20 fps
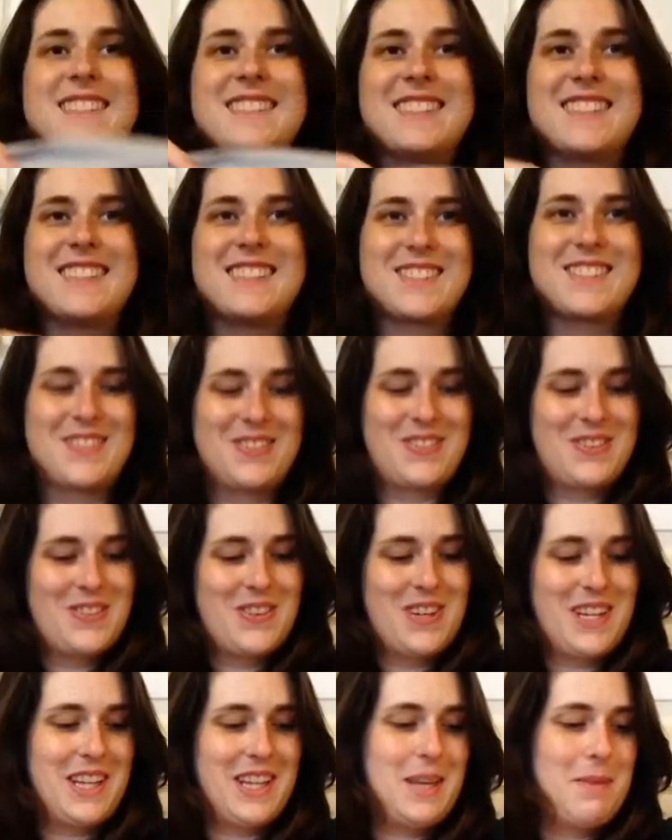It's
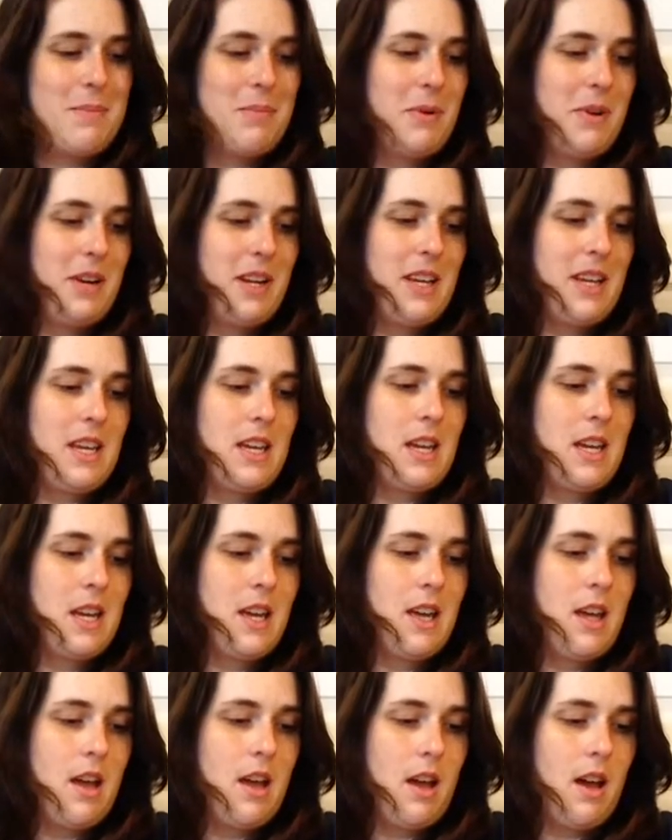really pretty.
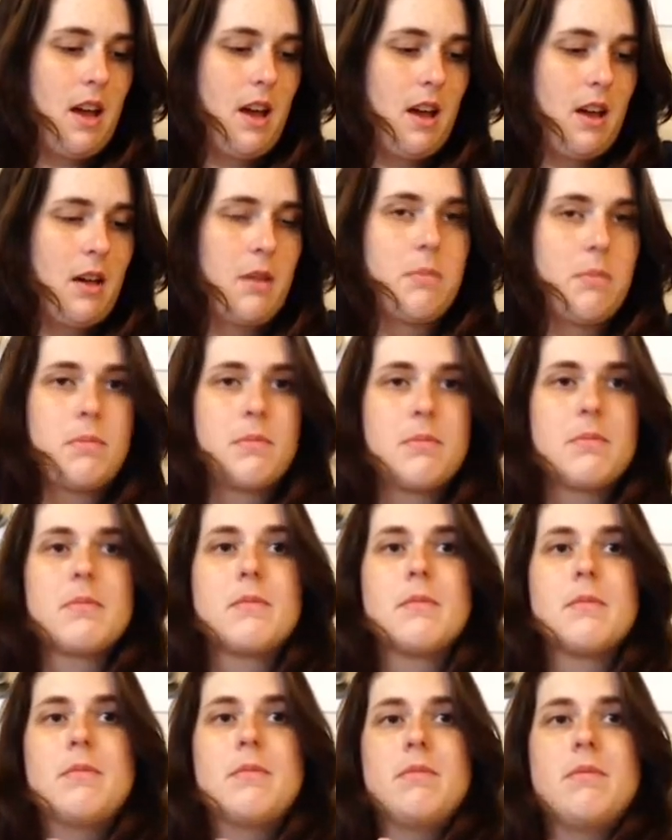
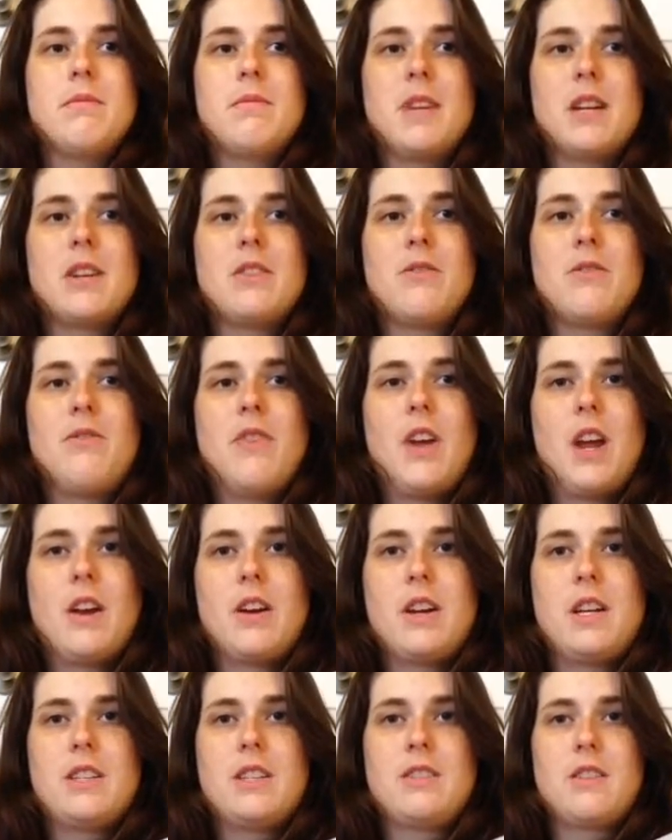There's
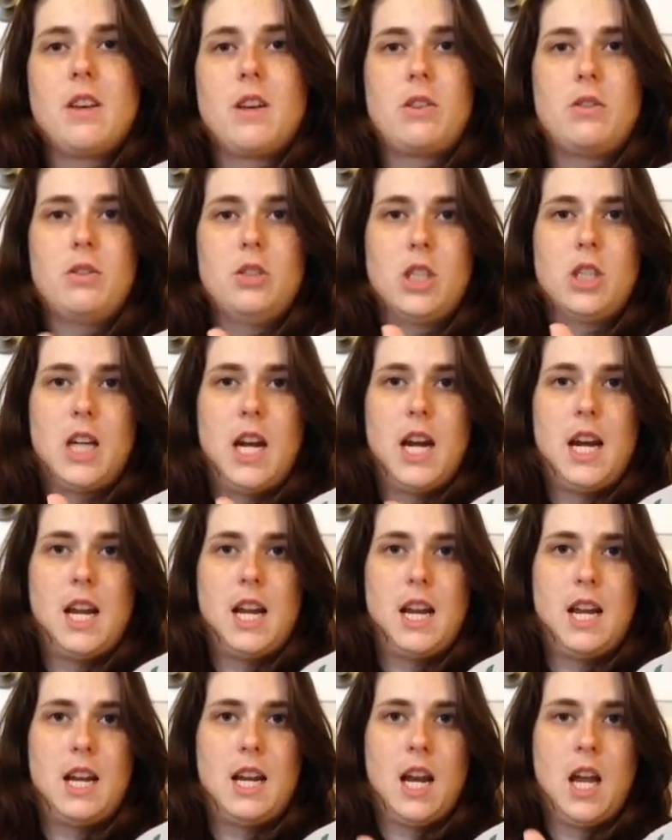very subtle
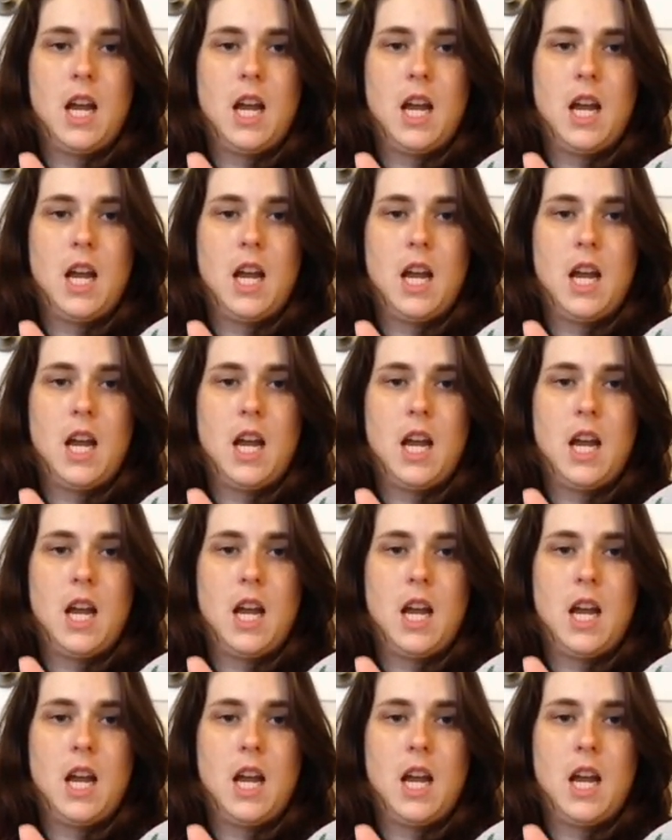shading.